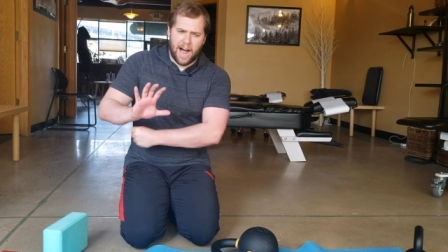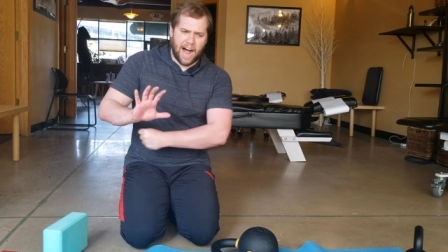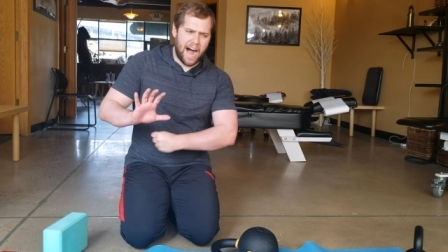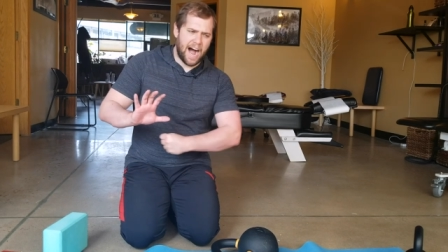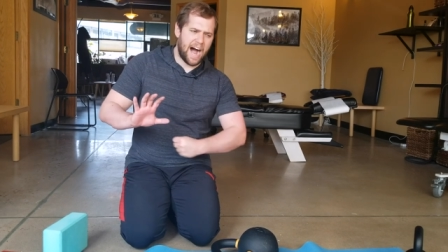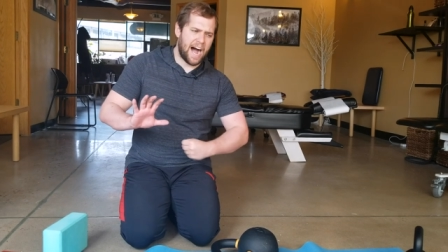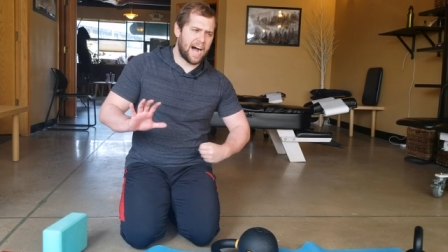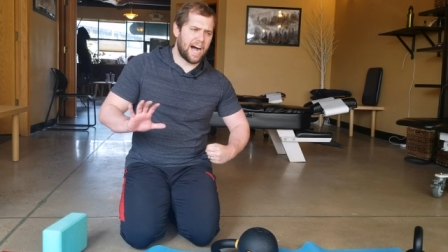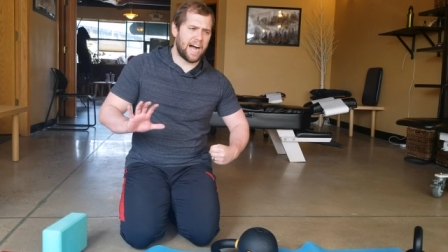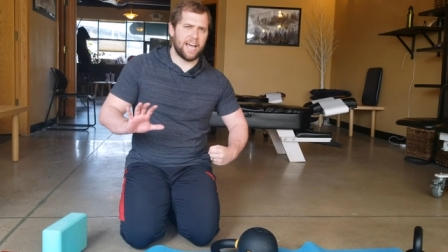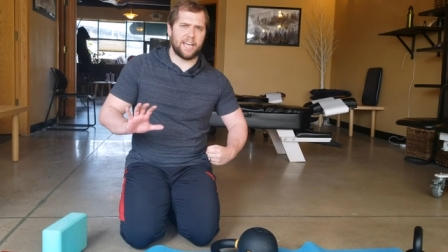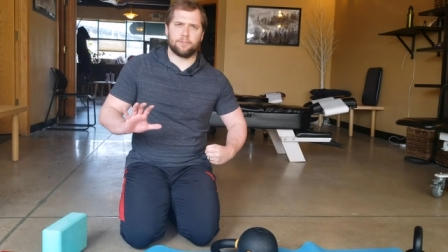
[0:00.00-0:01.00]

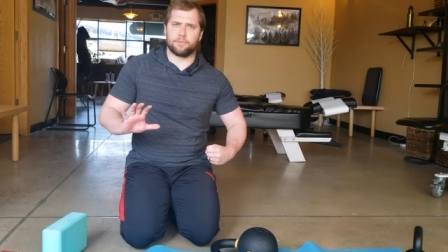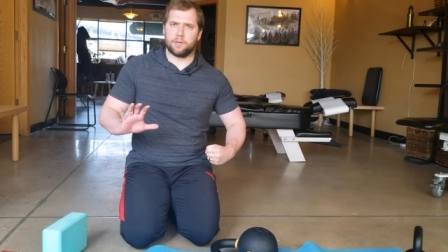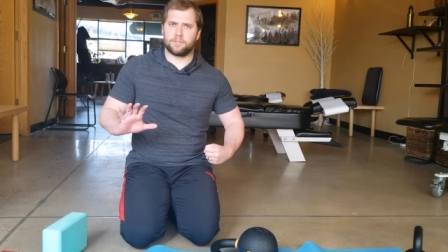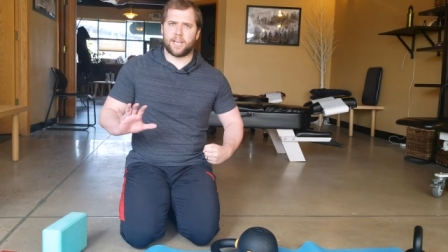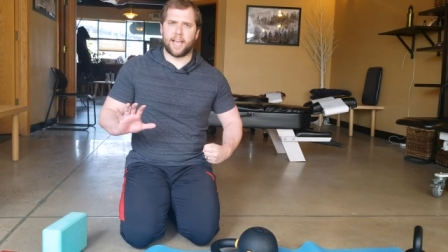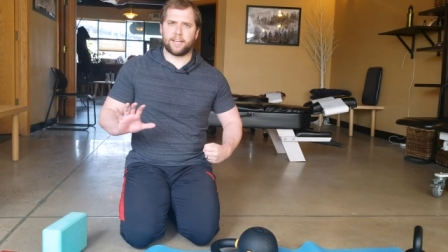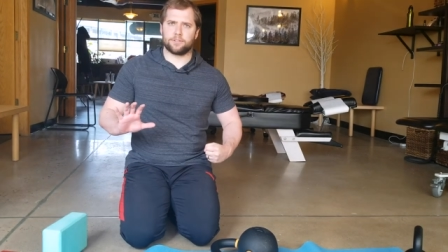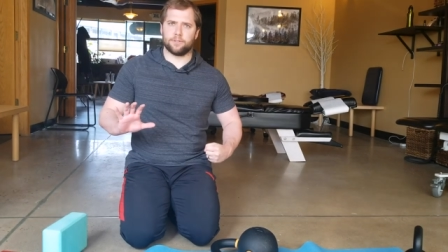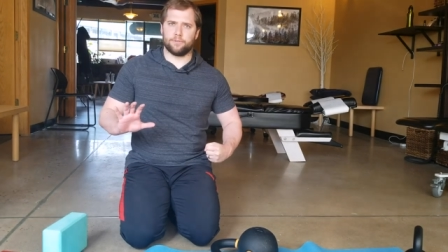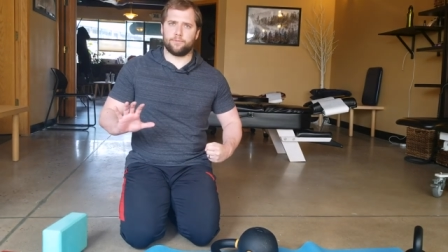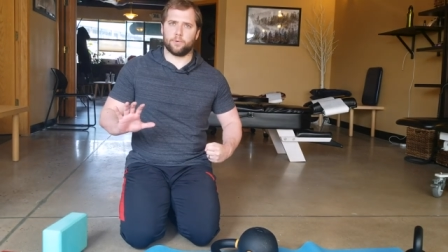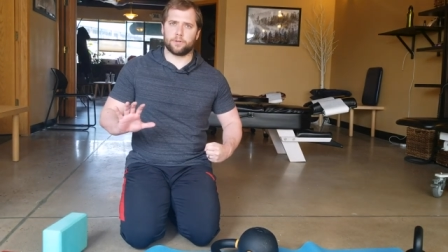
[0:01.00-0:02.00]
high
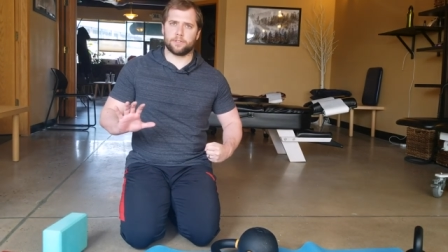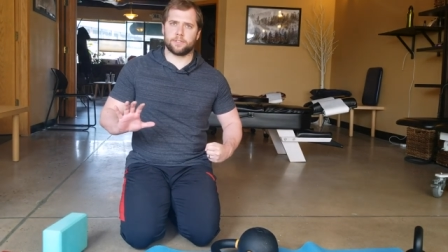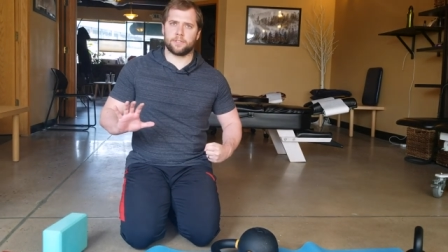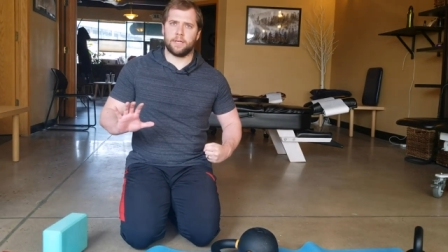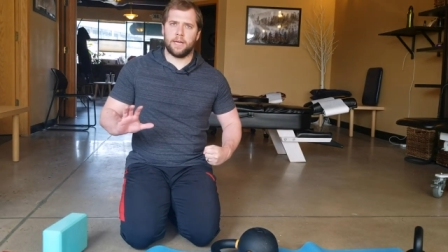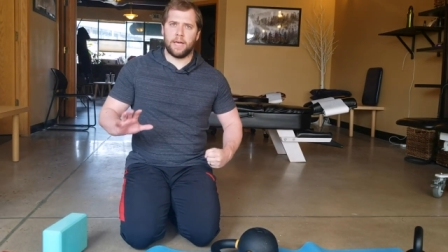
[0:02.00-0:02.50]
rotational force